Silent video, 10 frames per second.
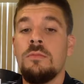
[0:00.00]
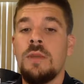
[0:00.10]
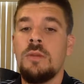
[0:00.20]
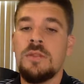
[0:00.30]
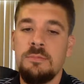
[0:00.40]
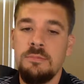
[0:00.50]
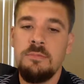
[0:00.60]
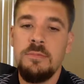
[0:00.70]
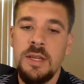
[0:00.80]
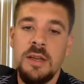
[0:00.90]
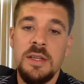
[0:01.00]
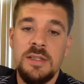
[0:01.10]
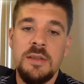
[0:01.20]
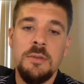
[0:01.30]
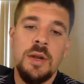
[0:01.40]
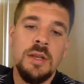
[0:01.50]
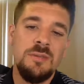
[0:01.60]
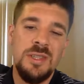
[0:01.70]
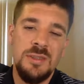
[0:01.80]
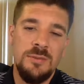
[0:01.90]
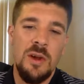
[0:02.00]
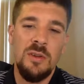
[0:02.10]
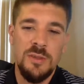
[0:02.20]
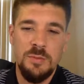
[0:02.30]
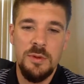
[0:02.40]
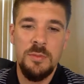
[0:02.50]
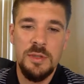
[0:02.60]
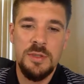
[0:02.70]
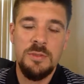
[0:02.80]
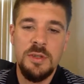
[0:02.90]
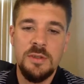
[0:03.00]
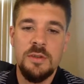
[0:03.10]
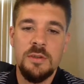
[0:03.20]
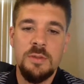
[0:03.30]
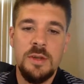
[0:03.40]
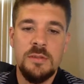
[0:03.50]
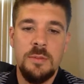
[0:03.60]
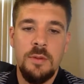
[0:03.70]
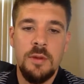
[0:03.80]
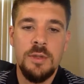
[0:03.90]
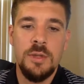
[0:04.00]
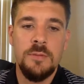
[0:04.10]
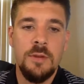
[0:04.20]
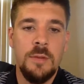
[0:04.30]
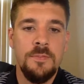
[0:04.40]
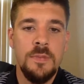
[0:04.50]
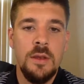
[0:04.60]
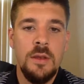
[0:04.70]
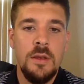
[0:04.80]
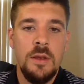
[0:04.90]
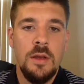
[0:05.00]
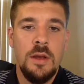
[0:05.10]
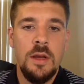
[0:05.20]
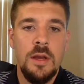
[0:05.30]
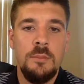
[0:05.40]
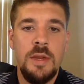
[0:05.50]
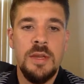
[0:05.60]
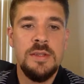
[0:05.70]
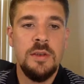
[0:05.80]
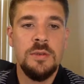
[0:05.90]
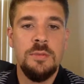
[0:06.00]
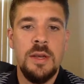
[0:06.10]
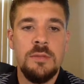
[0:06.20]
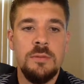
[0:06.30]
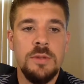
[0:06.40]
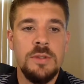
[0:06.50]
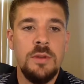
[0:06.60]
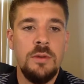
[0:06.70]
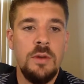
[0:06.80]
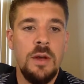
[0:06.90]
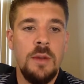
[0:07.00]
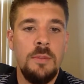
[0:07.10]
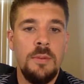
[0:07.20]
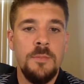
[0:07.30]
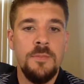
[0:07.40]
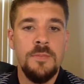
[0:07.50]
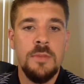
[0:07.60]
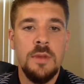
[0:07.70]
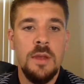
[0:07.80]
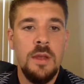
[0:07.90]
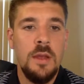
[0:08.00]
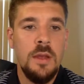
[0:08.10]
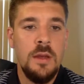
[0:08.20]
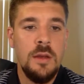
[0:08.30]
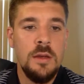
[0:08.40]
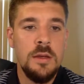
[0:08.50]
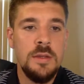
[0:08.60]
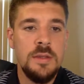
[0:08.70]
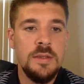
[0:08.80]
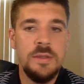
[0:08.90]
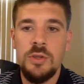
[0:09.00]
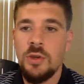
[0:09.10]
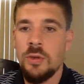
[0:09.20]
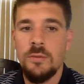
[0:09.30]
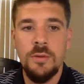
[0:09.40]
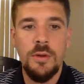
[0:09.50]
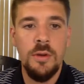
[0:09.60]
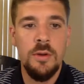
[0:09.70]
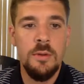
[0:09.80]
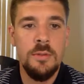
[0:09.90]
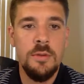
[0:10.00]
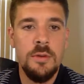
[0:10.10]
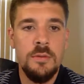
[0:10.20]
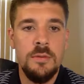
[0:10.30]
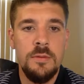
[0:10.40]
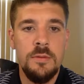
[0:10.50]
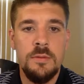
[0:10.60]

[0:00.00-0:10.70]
that was median listing price, which follows pretty much the median sales price. So I apologize for that. Median sales price, we're still up. This is year over year, I believe.